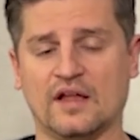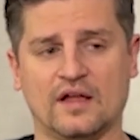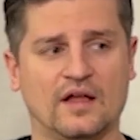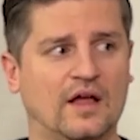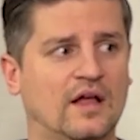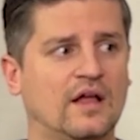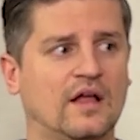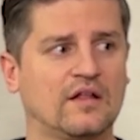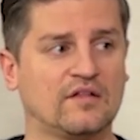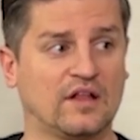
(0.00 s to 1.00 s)

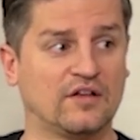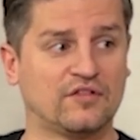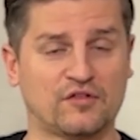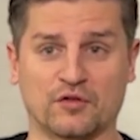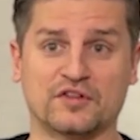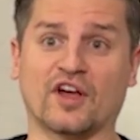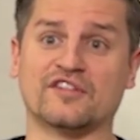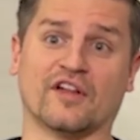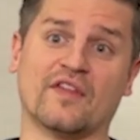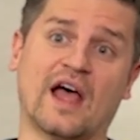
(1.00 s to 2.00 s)
And so to
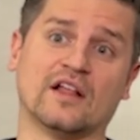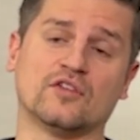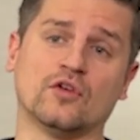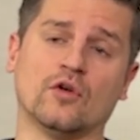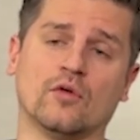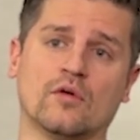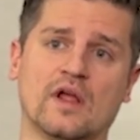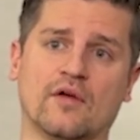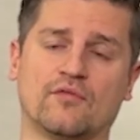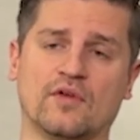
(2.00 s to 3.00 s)
touch on that too,
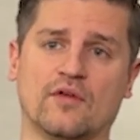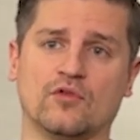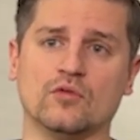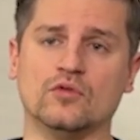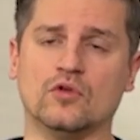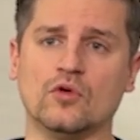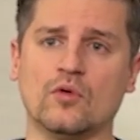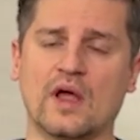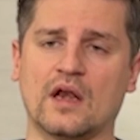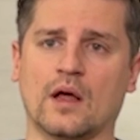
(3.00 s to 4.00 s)
if you
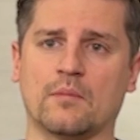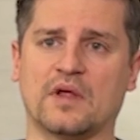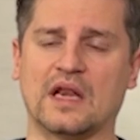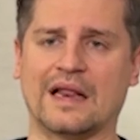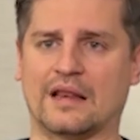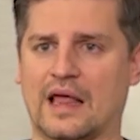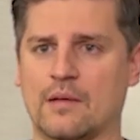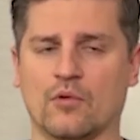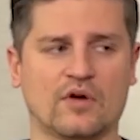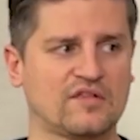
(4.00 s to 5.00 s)
do end up getting
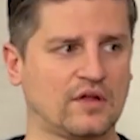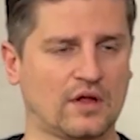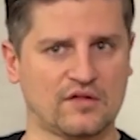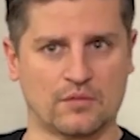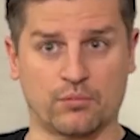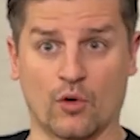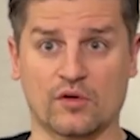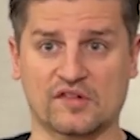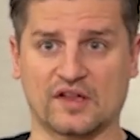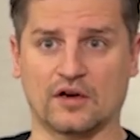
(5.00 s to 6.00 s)
labeled as a
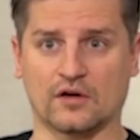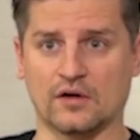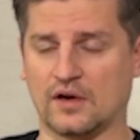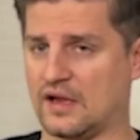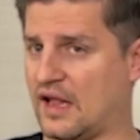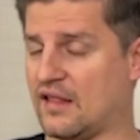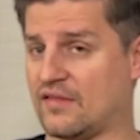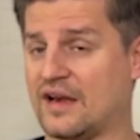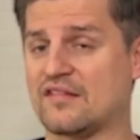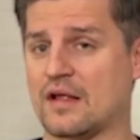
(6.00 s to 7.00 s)
bulk sender,
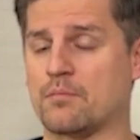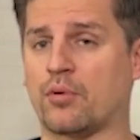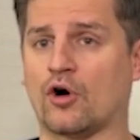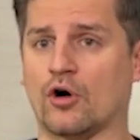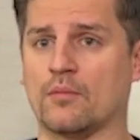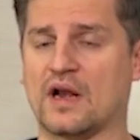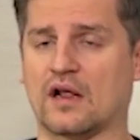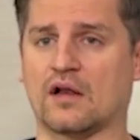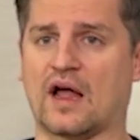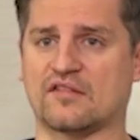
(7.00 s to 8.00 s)
that is a permanent
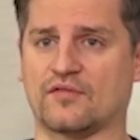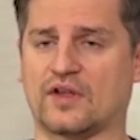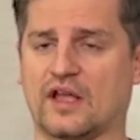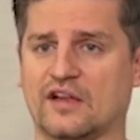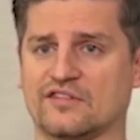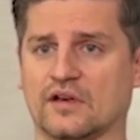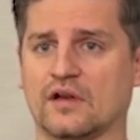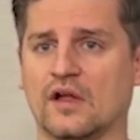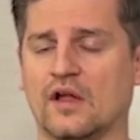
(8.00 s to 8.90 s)
classification.